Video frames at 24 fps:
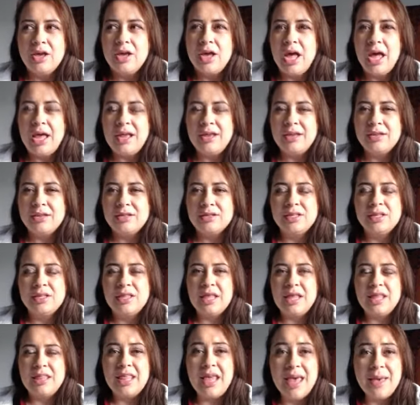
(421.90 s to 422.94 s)
And
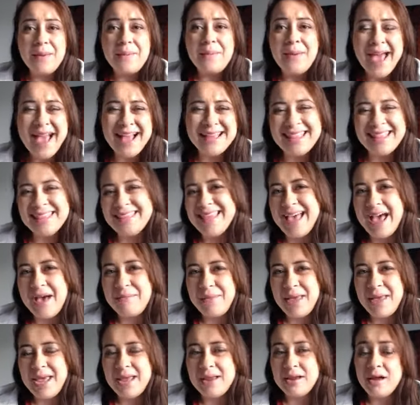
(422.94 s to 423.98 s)
the impact that
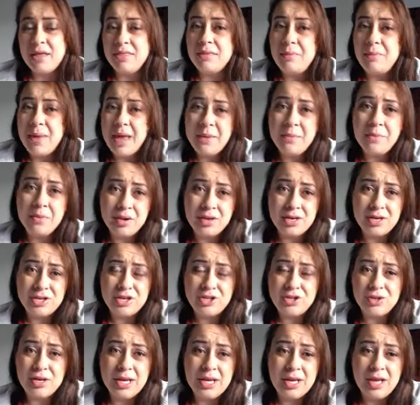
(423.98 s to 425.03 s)
made on the paper
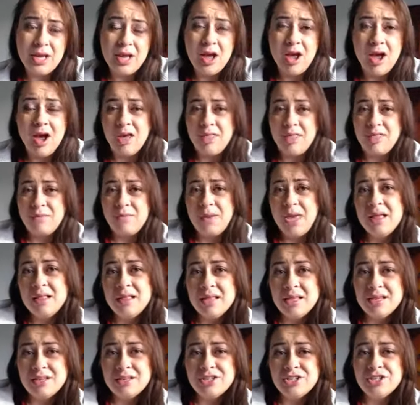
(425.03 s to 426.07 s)
industry, on the mail
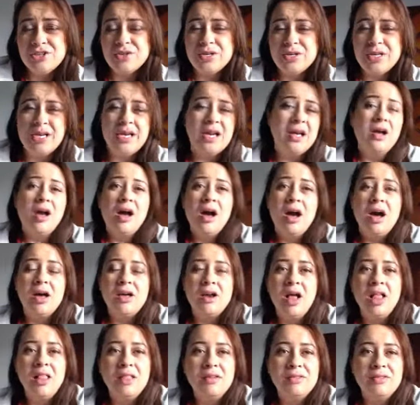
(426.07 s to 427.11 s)
industry, on
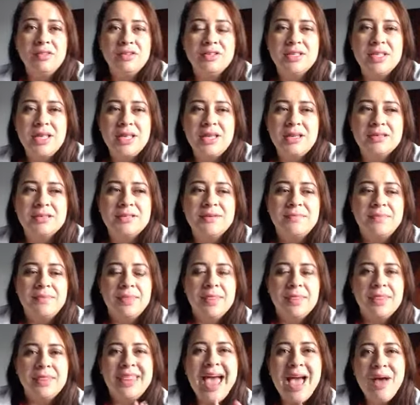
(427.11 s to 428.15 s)
all of those things,
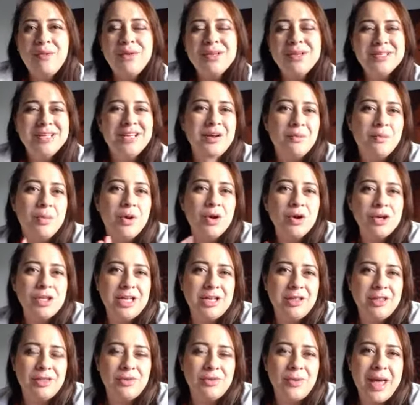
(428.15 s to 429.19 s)
that was an
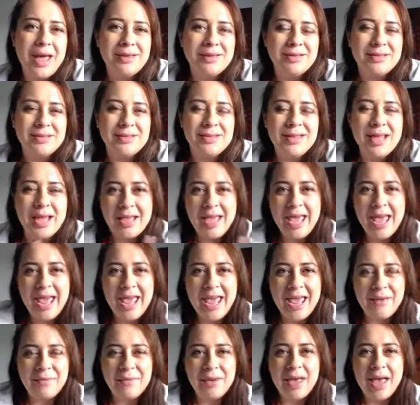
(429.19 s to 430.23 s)
emerging threat that
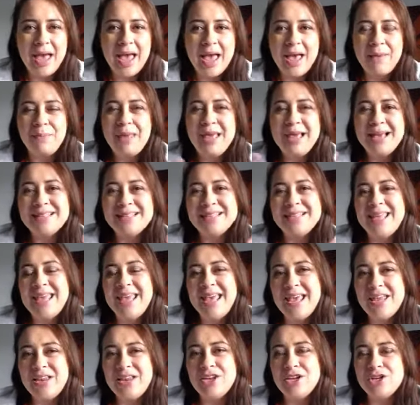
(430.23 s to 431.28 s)
came because the
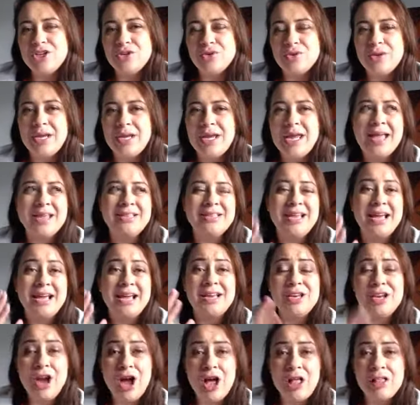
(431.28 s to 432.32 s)
industry and
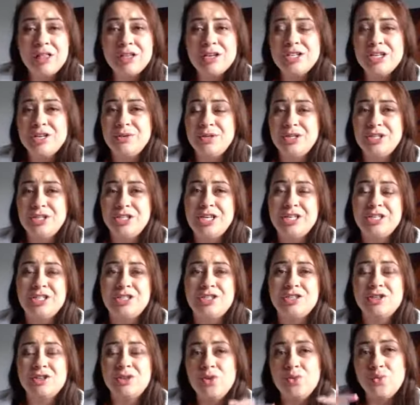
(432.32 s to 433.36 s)
technology was changing.
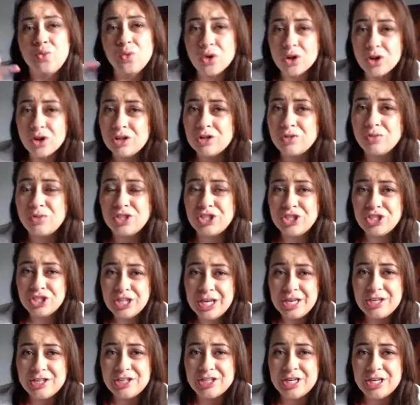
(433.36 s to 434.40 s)
So the world was
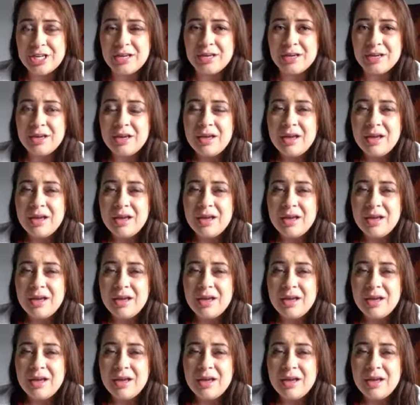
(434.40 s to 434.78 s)
changing.